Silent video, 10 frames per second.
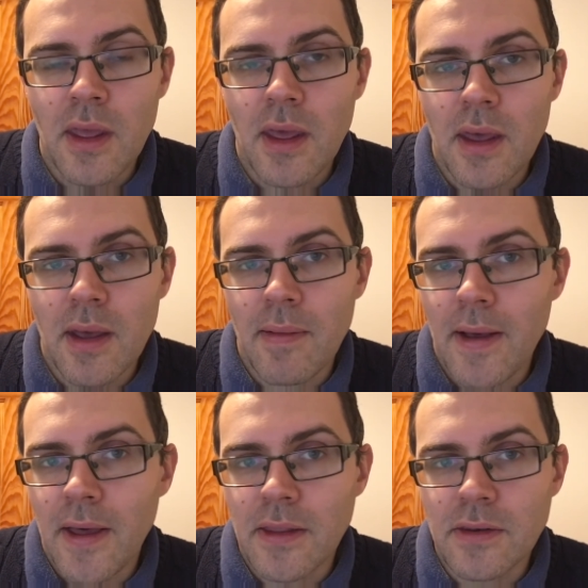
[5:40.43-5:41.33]

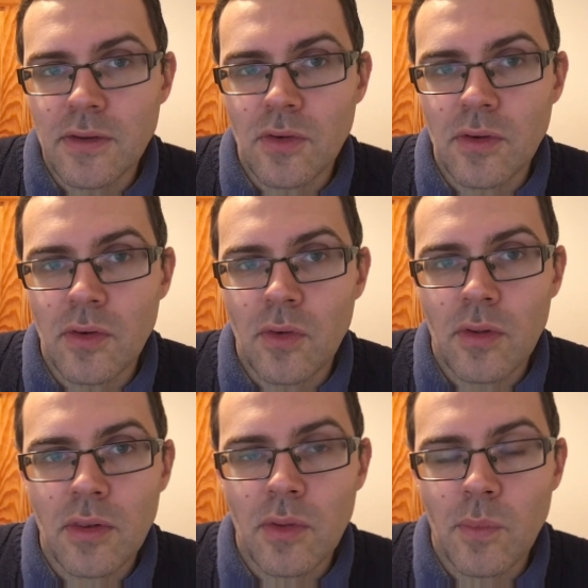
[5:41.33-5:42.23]
and all
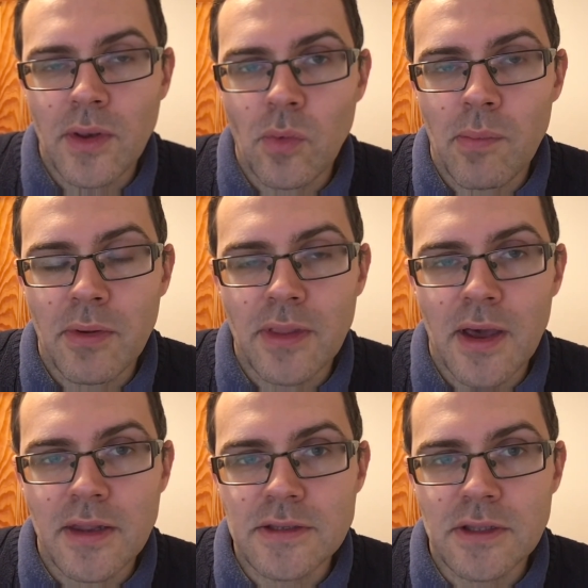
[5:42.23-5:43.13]
that we know about that
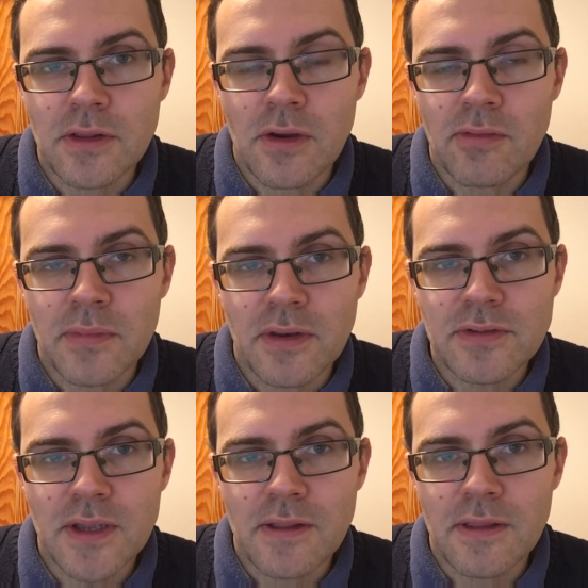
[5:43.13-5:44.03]
is that the government have
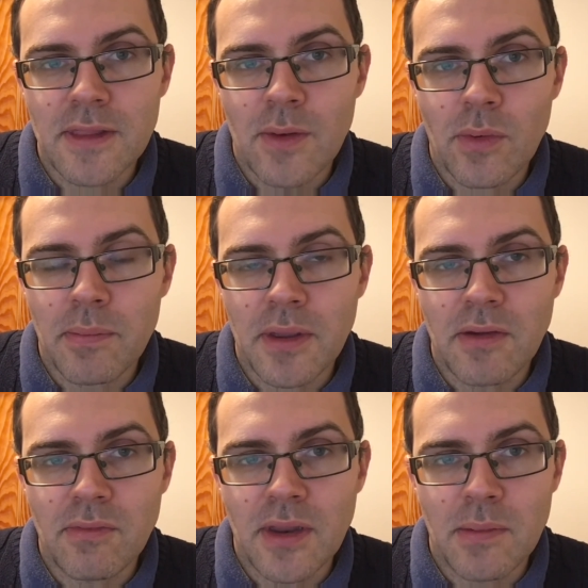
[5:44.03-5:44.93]
said that that will be
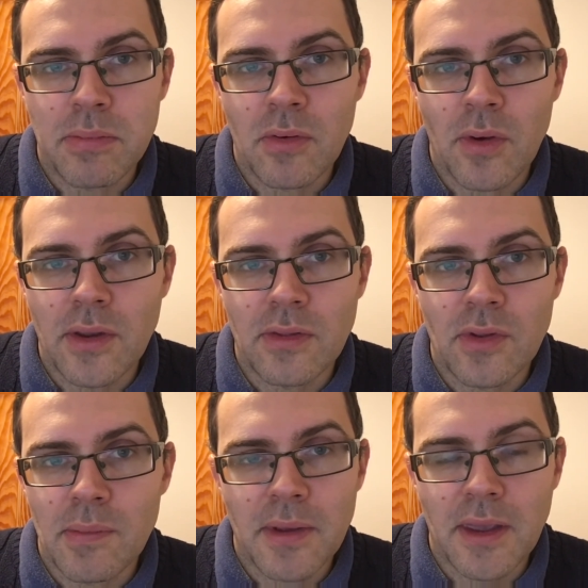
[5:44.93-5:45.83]
redeployed and there
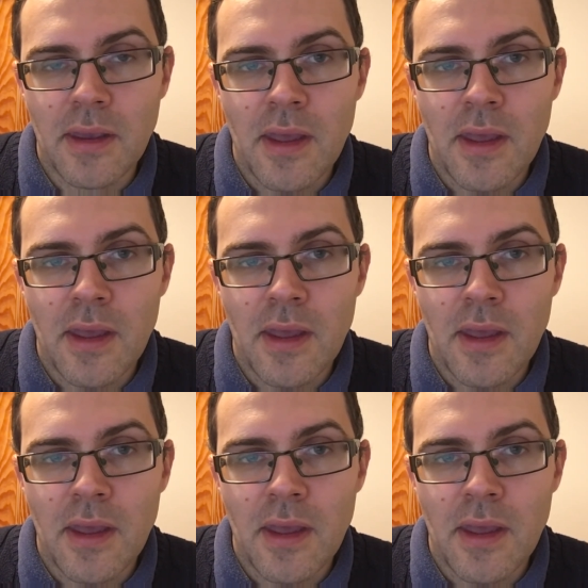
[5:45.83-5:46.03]
will be